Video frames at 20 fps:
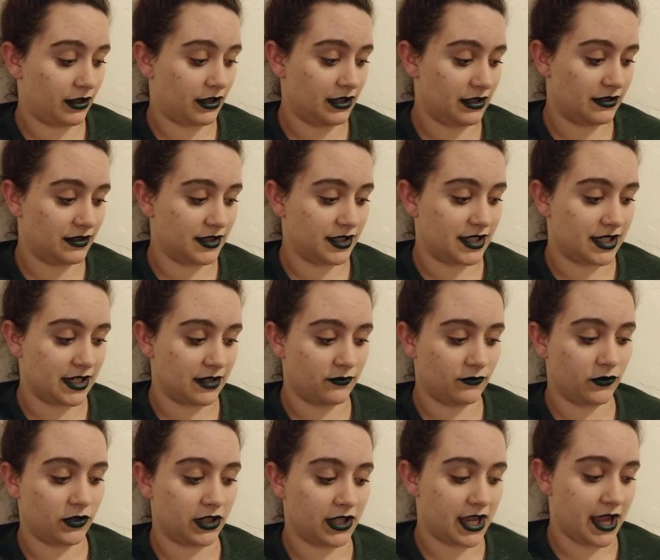It
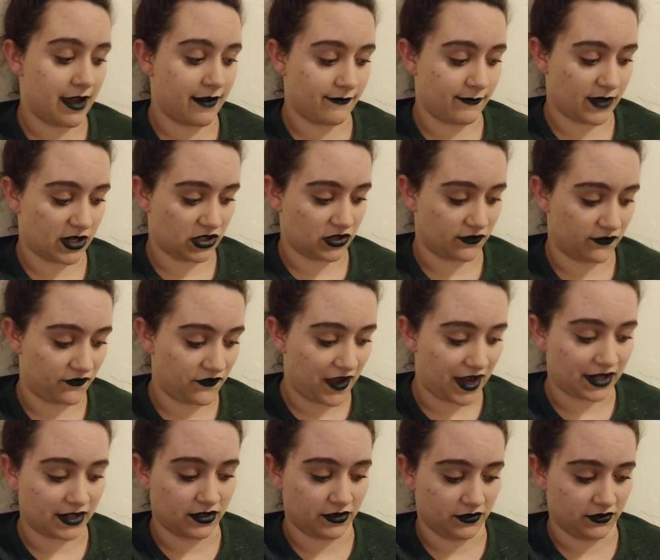didn't really have much
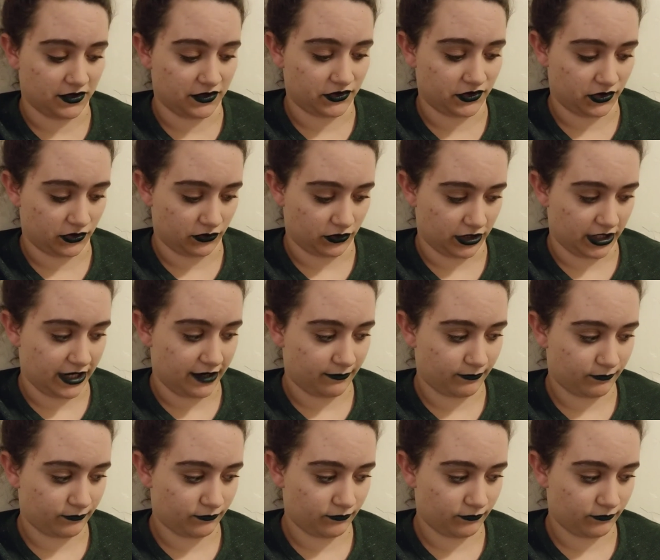effect on the story,